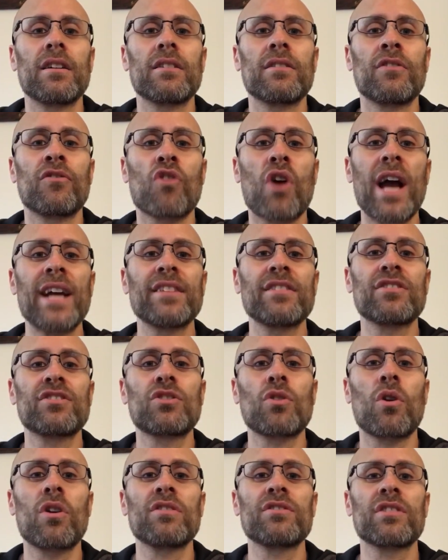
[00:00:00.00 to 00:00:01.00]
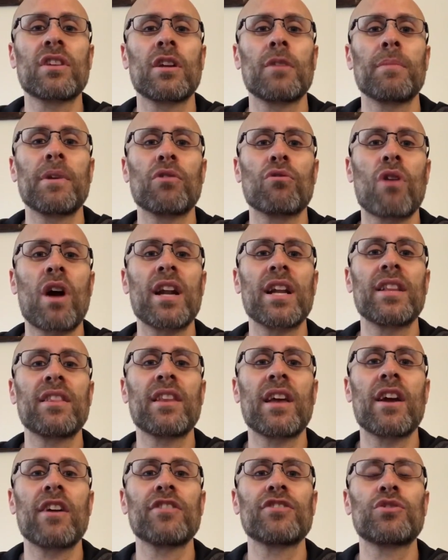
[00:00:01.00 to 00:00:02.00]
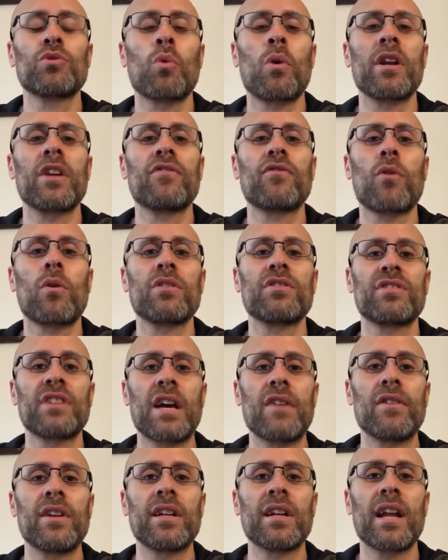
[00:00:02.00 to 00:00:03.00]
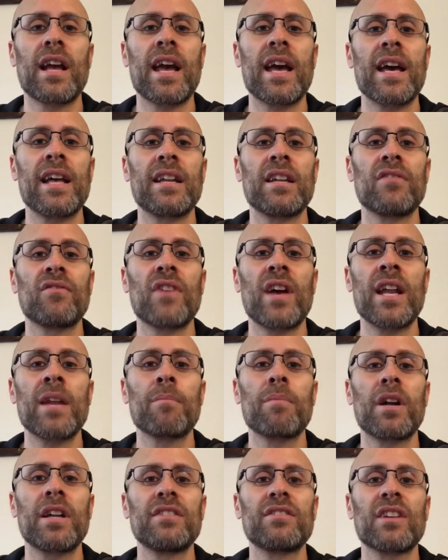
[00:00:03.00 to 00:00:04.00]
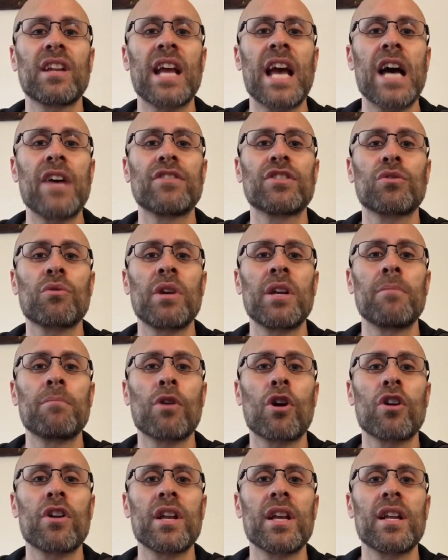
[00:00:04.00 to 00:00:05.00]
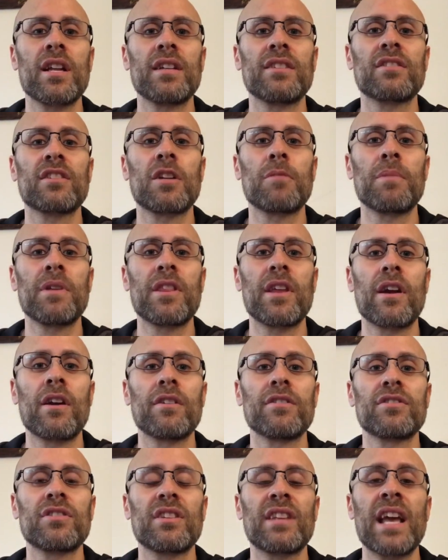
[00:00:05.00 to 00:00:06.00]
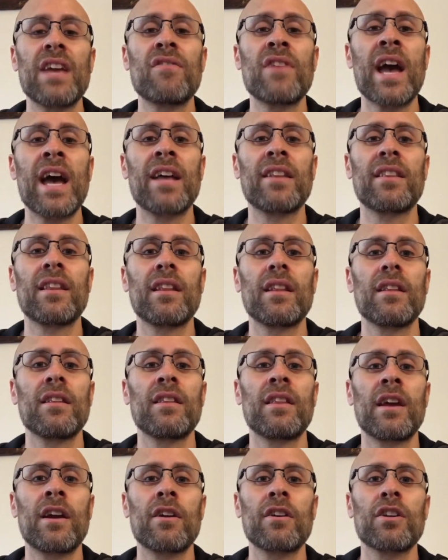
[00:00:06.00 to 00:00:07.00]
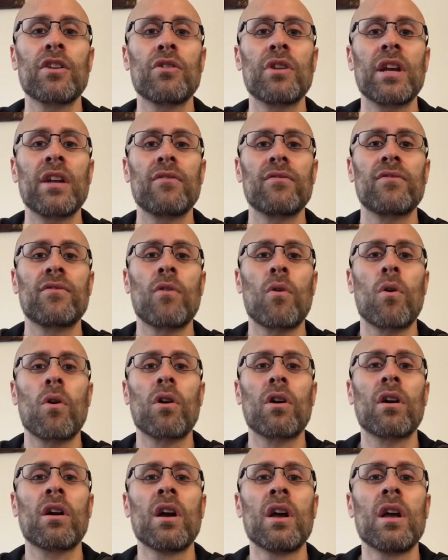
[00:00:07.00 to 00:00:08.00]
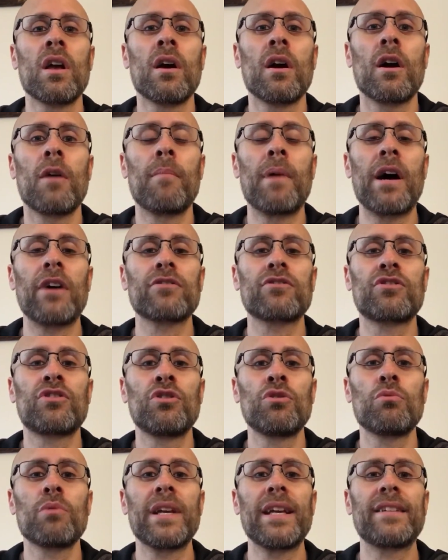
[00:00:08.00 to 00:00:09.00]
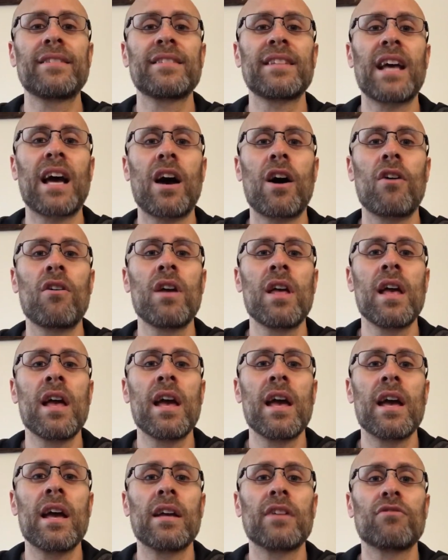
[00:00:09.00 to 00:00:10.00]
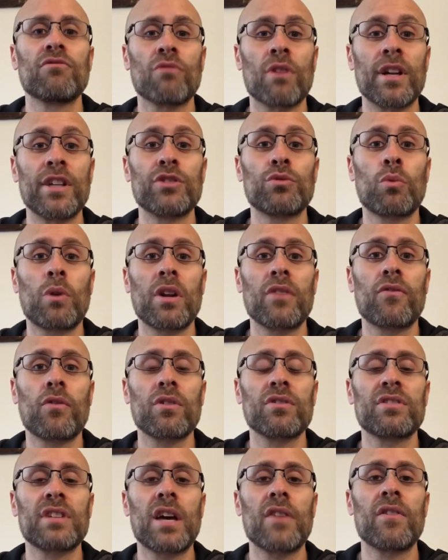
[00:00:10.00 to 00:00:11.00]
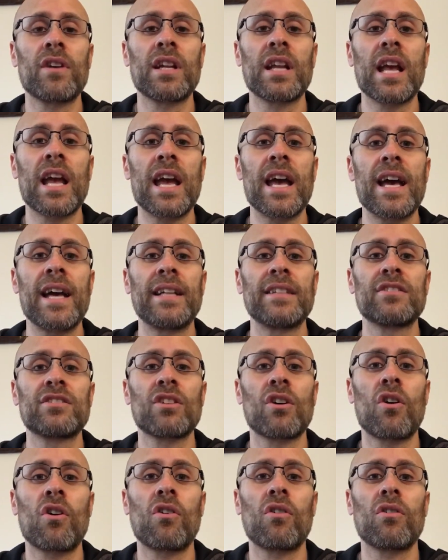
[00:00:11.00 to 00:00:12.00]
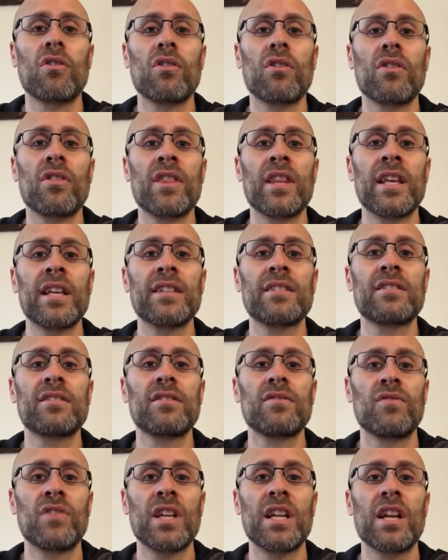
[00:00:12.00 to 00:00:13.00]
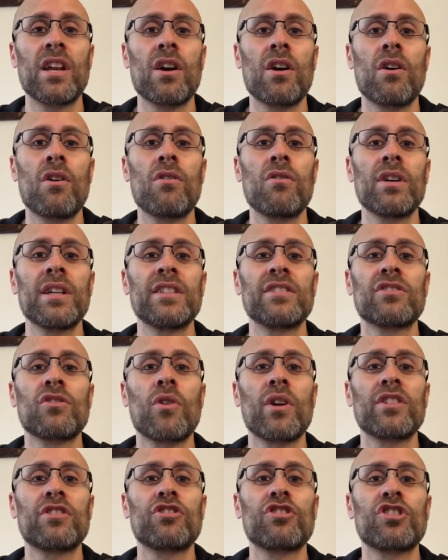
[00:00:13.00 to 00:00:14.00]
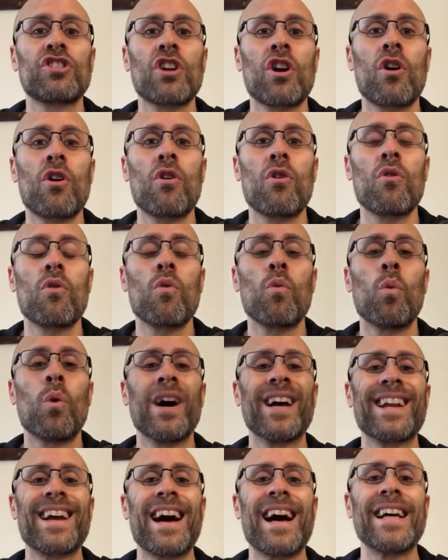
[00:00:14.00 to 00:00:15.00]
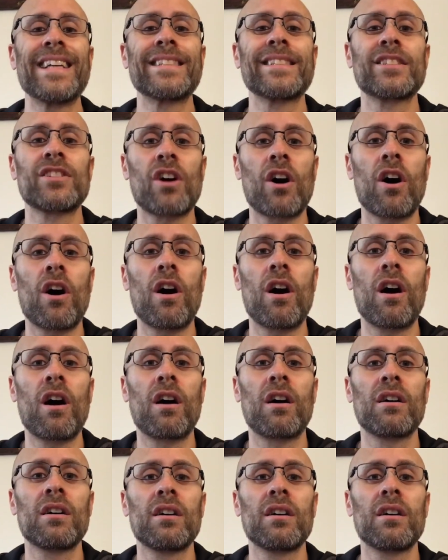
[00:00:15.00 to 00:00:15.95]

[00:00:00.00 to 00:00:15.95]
the Verizon store is going to be running theirs 24/7, and if anybody's going to have screen burn-in, it's going to be theirs. They've had their unit for about 2 weeks now, running 24/7, and so this video is going to show what I saw.